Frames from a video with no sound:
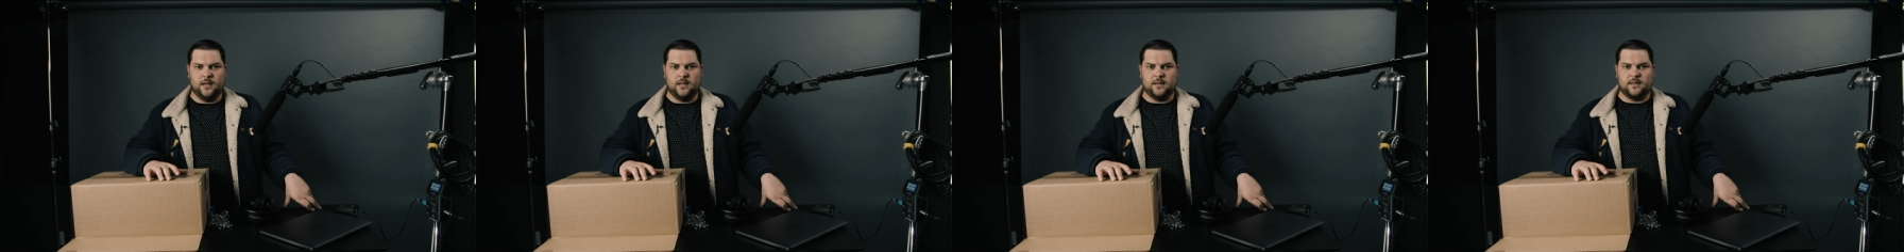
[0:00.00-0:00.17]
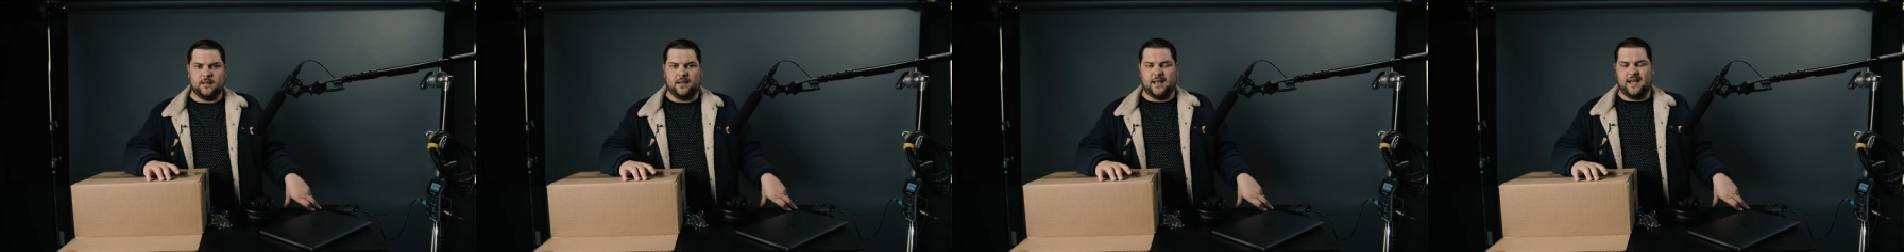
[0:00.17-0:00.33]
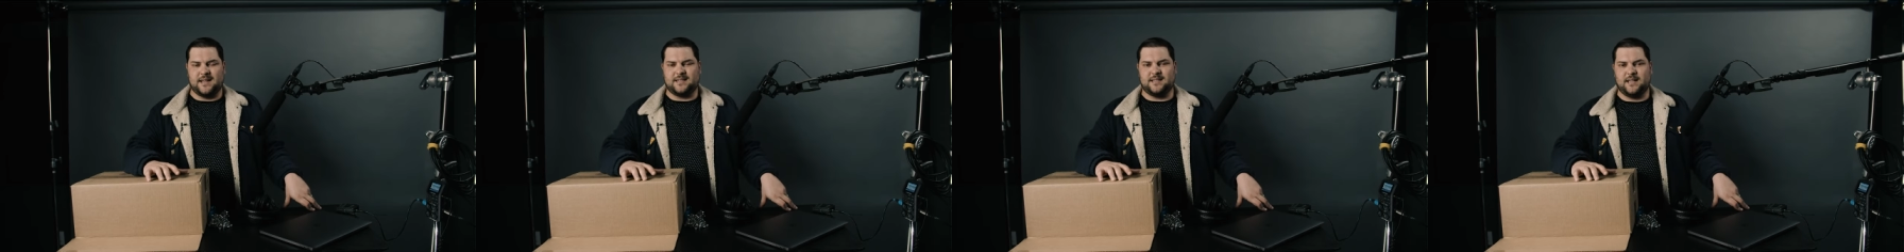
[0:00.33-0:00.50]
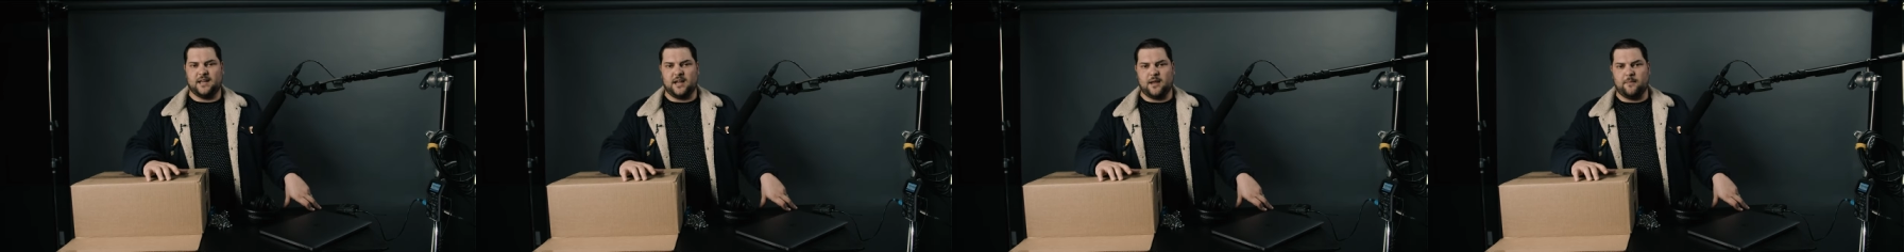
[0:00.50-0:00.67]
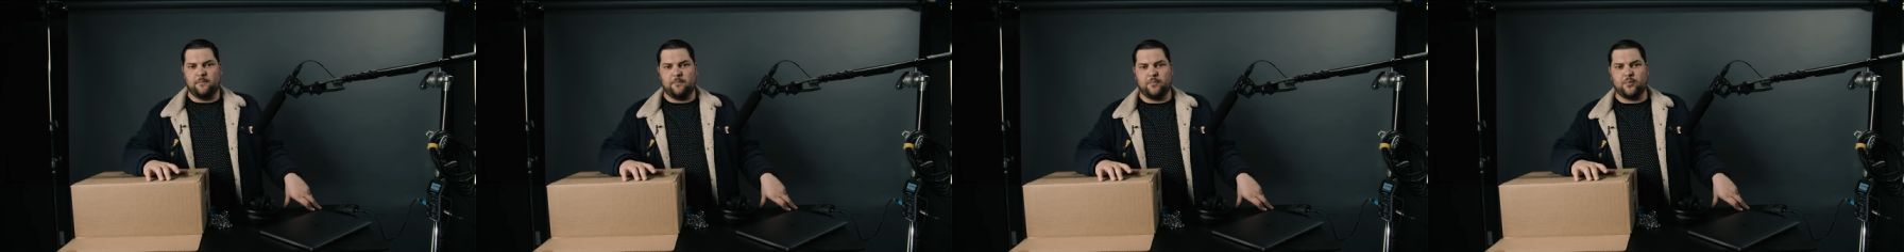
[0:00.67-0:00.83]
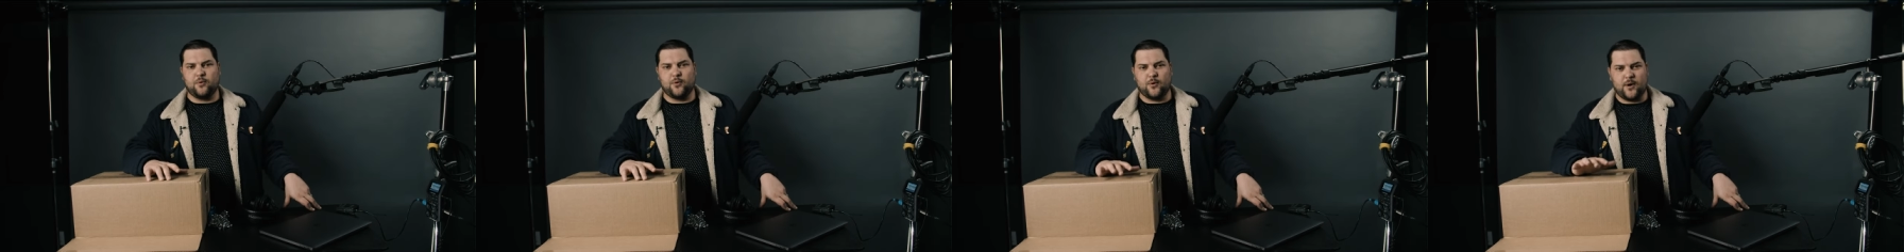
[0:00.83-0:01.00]
The last thing I'm
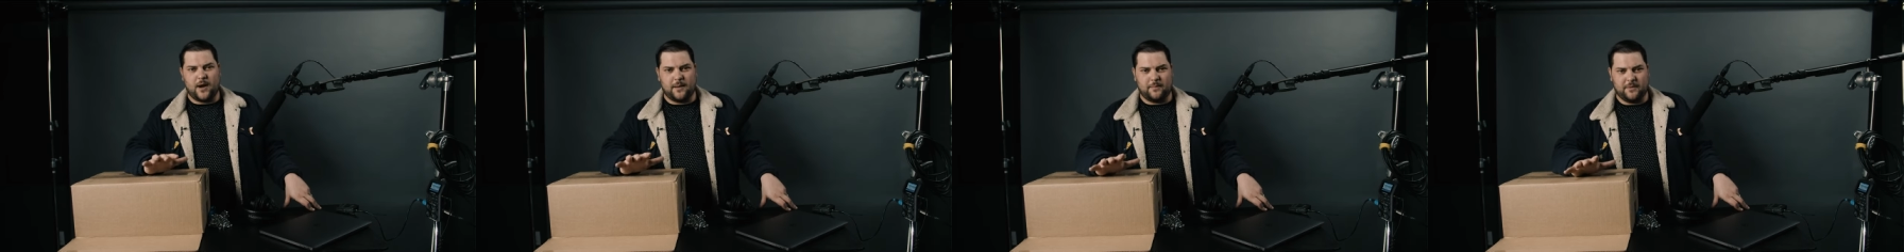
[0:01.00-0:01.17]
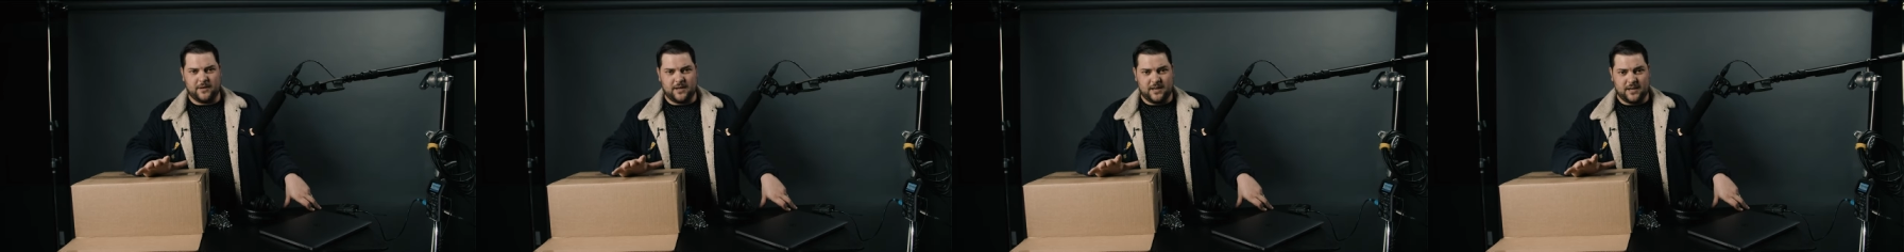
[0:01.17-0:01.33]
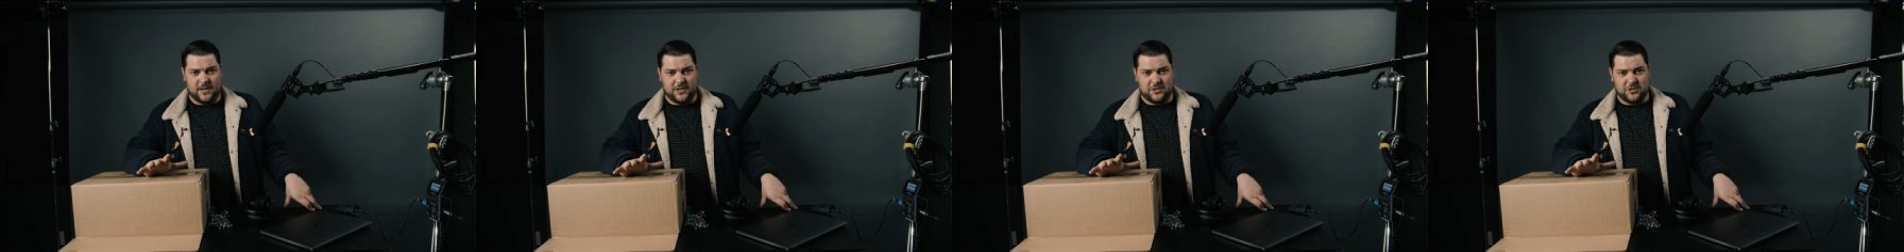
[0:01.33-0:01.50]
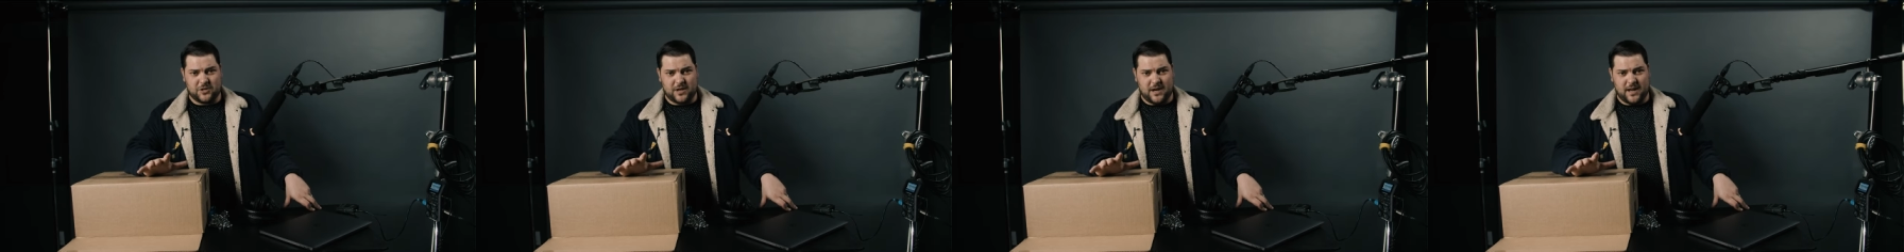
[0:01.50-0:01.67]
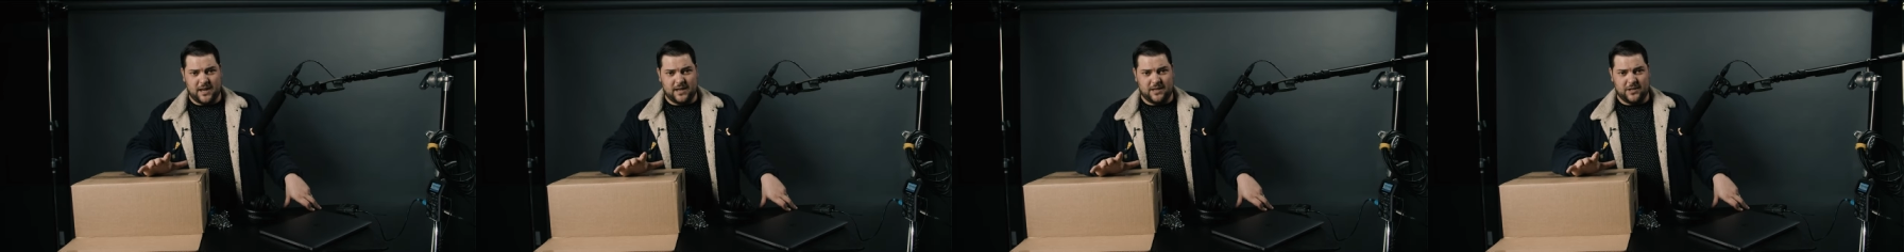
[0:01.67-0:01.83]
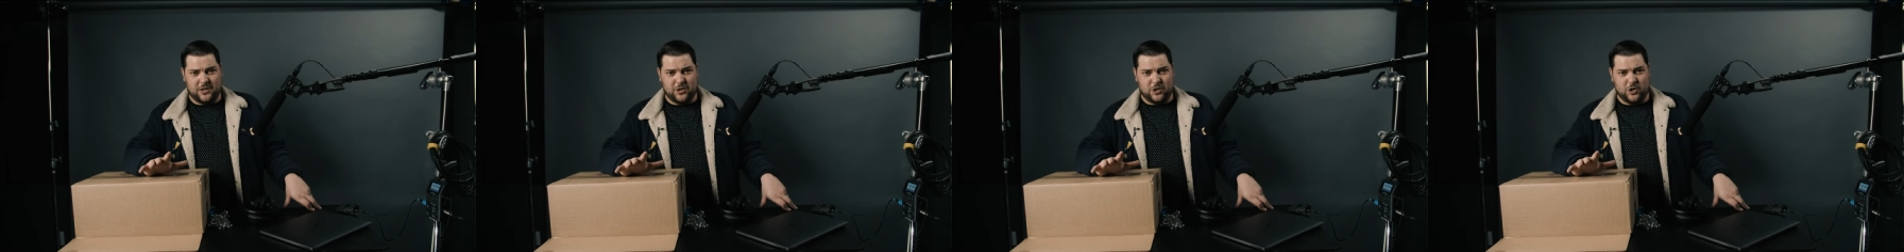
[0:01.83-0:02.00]
probably going to try
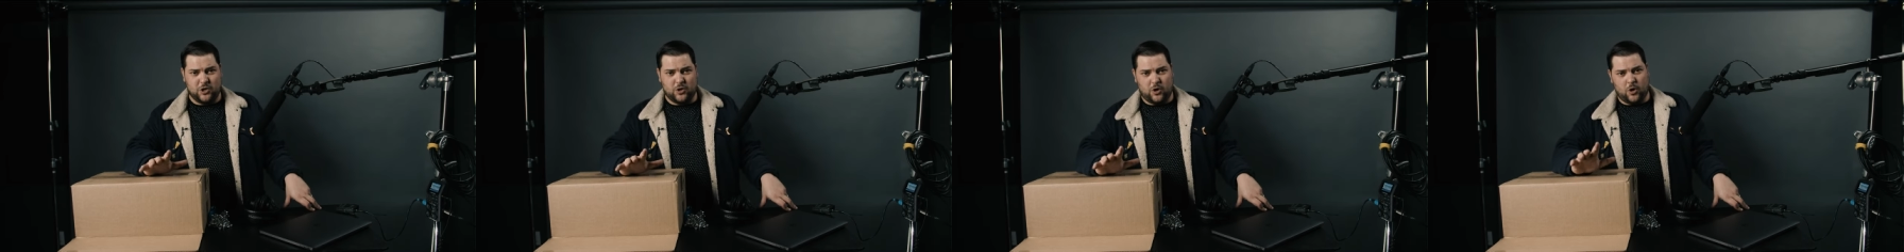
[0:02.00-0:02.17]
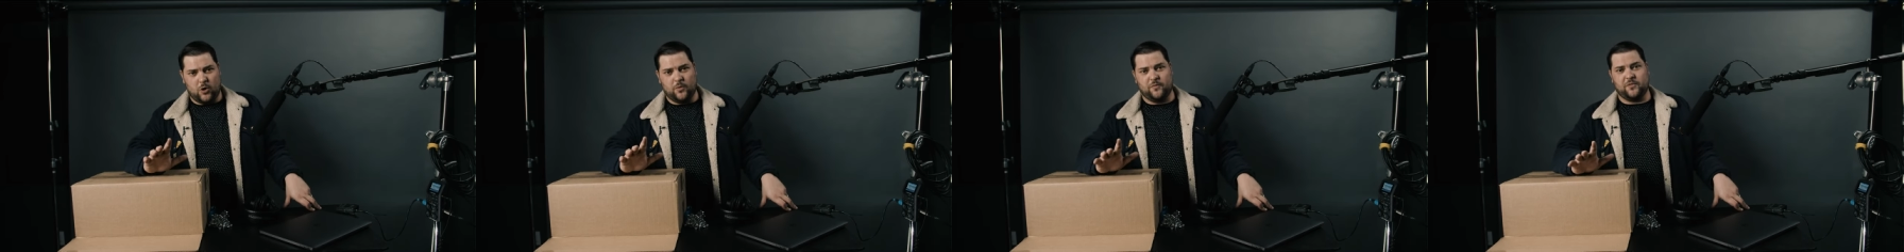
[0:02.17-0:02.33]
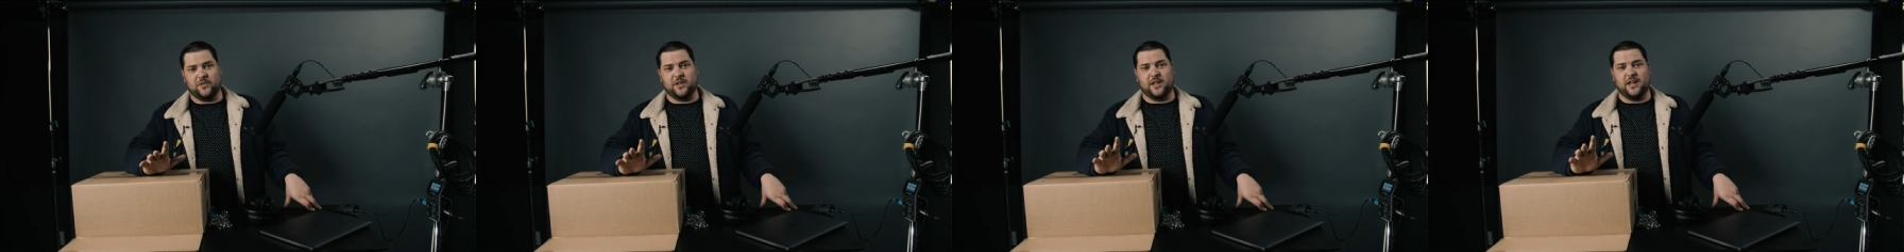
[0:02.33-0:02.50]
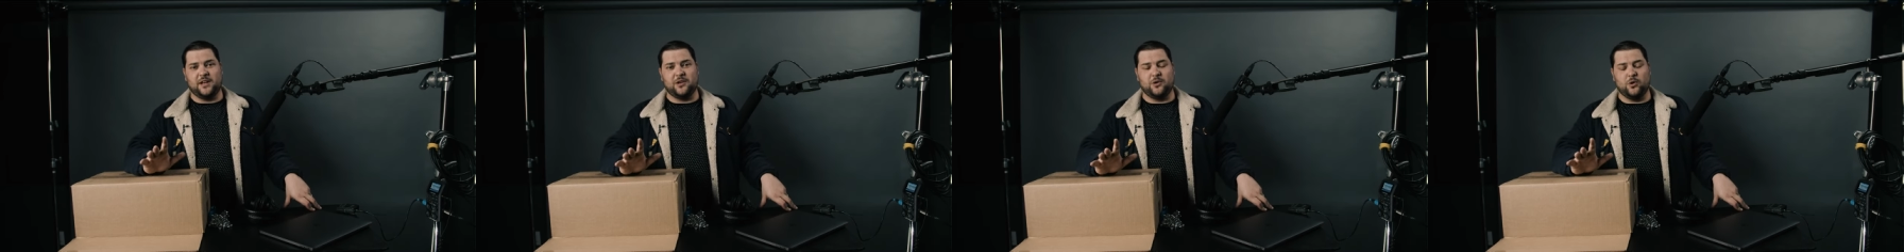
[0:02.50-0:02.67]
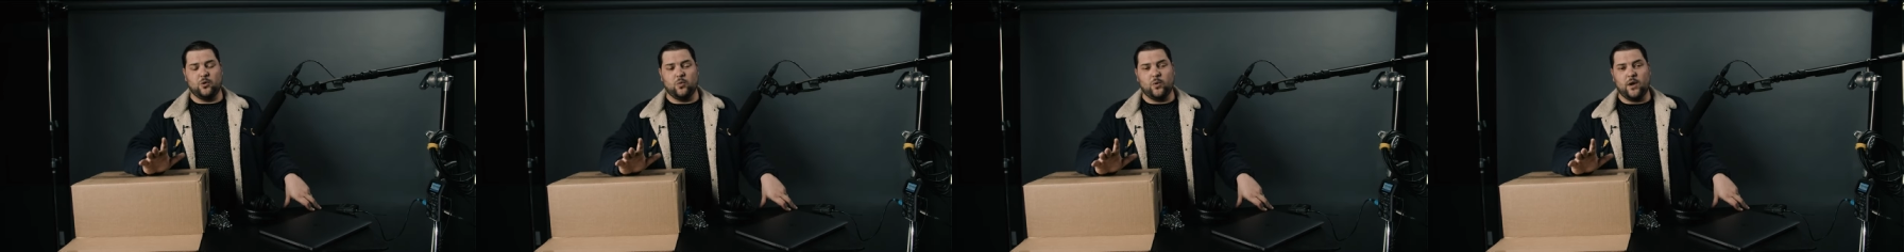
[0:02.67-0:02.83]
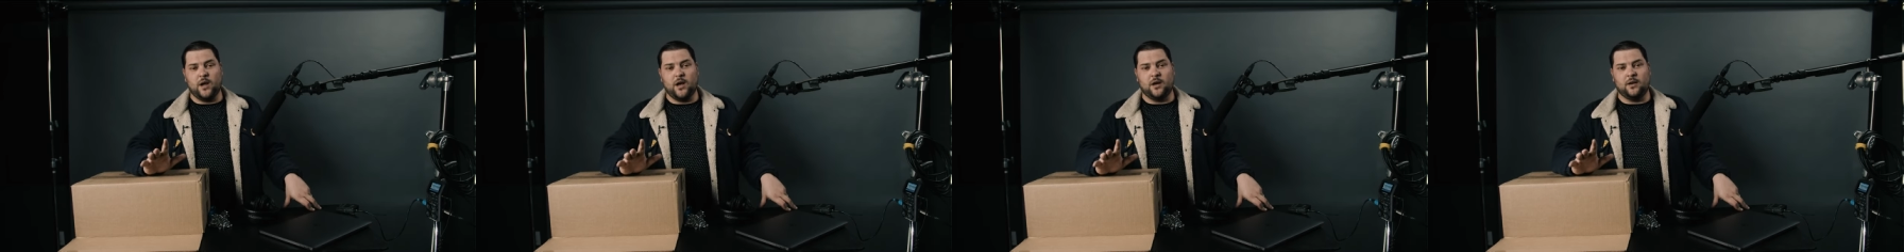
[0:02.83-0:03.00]
and do, hopefully I do it
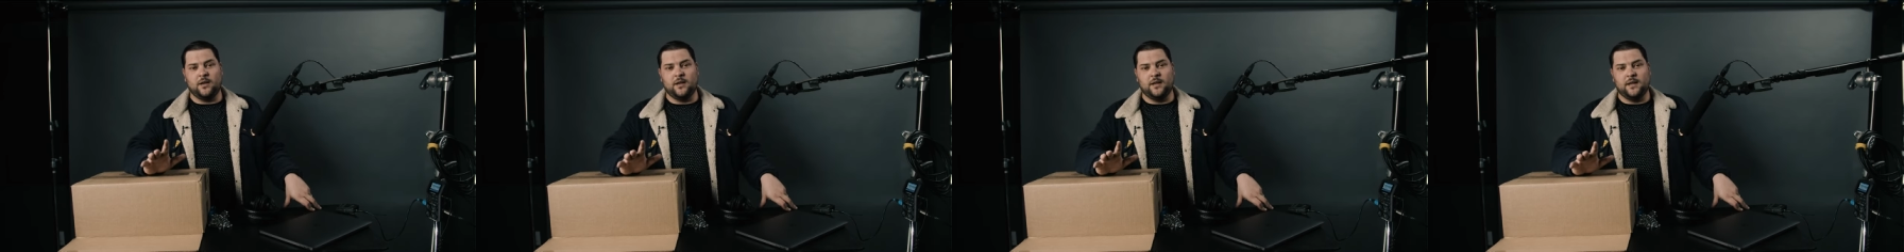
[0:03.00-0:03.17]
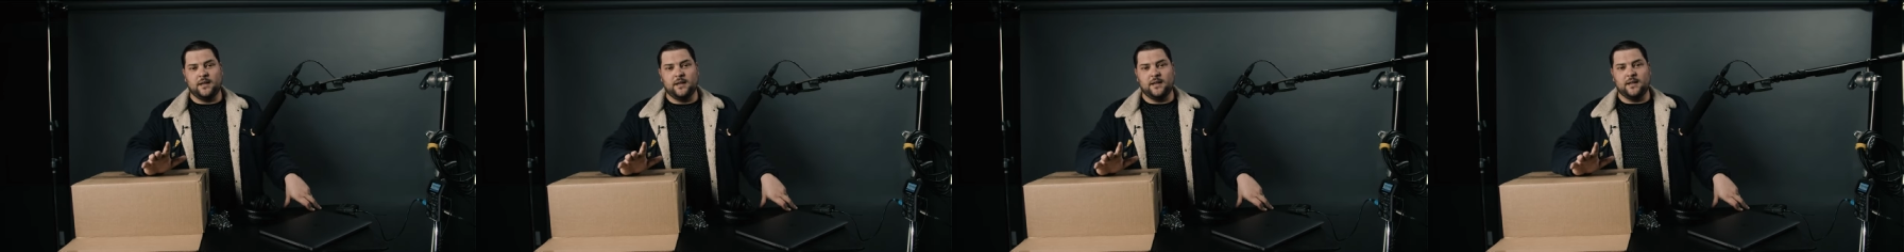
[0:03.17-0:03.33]
well,